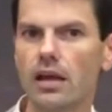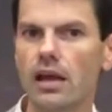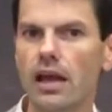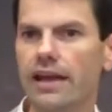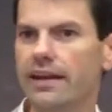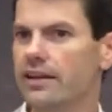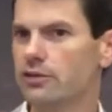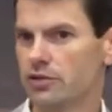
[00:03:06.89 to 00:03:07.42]

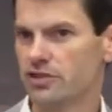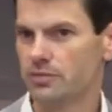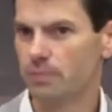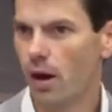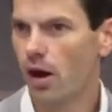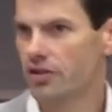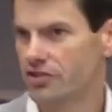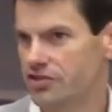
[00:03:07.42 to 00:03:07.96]
And in
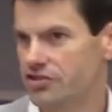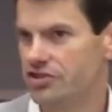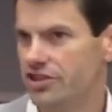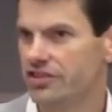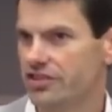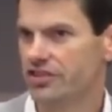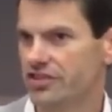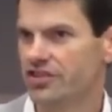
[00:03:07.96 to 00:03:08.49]
response,
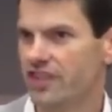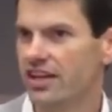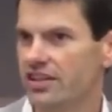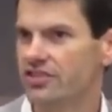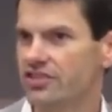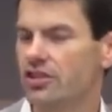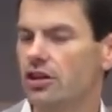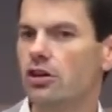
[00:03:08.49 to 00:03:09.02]
Jesus
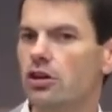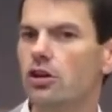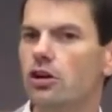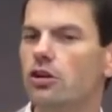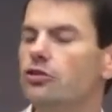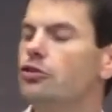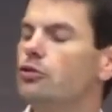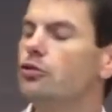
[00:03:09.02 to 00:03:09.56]
says,
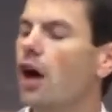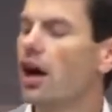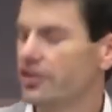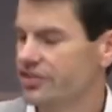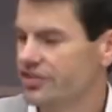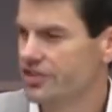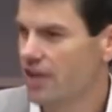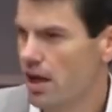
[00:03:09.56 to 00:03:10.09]
Do not
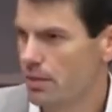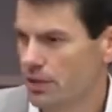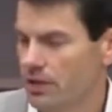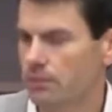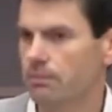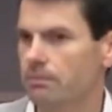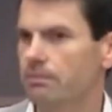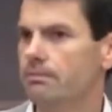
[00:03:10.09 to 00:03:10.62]
stop
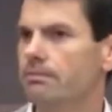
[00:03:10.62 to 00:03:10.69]
him.